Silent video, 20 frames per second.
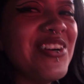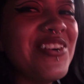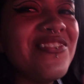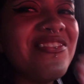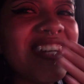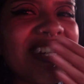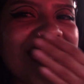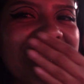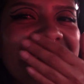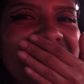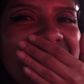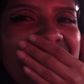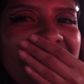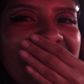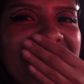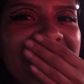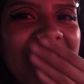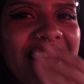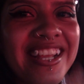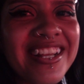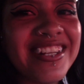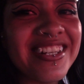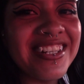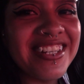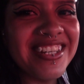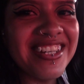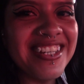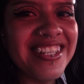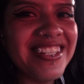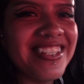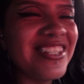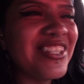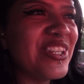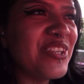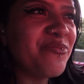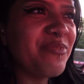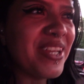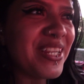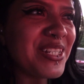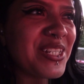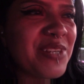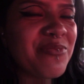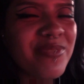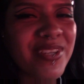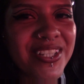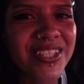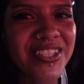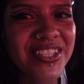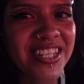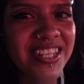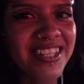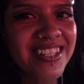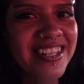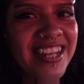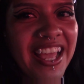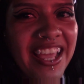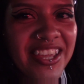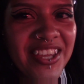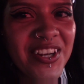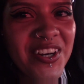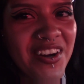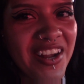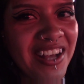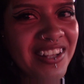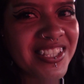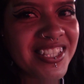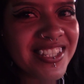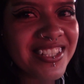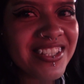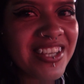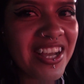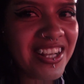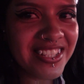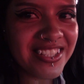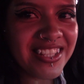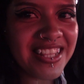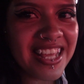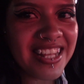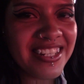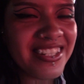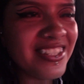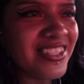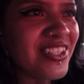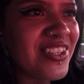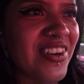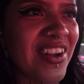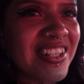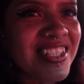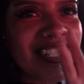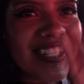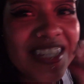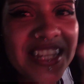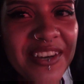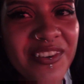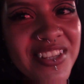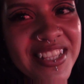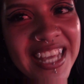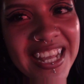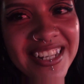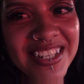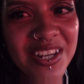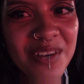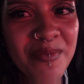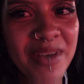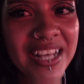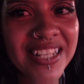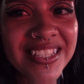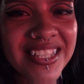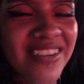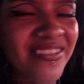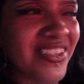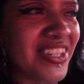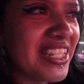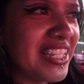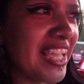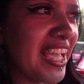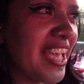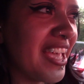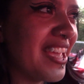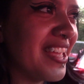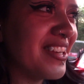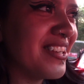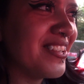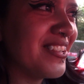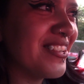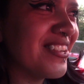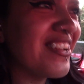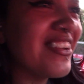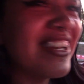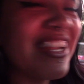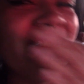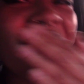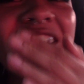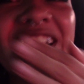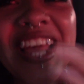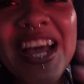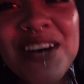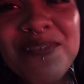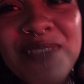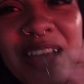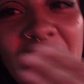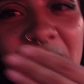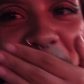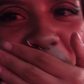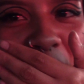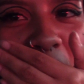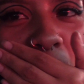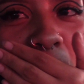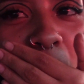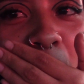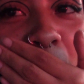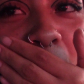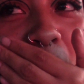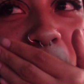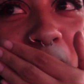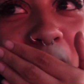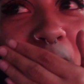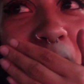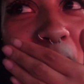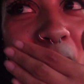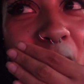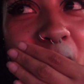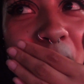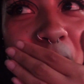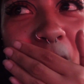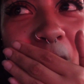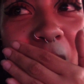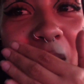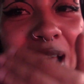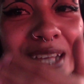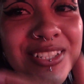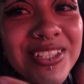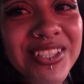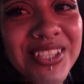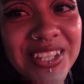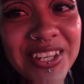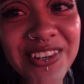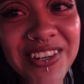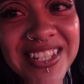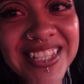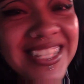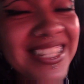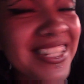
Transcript: My sister was like, good, you picked up your shit, now you don't have to talk to that, you don't have to deal with that dumbass ever again. And here I am like, oh, I just agreed to